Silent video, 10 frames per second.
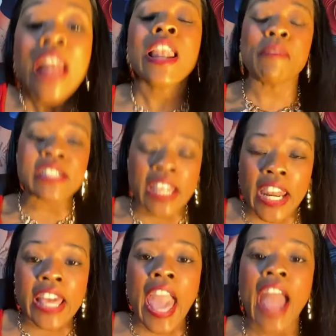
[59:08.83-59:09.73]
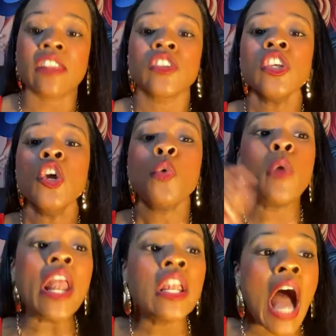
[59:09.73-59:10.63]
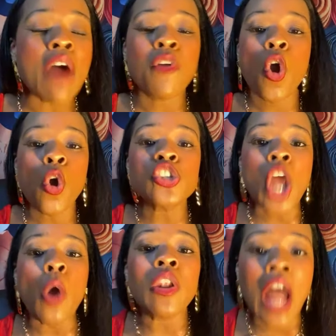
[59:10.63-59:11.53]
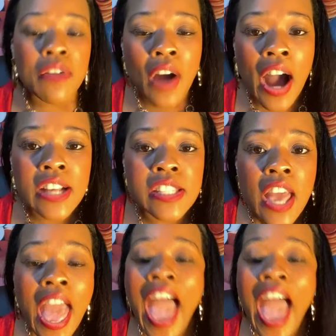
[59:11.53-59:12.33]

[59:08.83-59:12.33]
Let me say that again. We love who don't love us,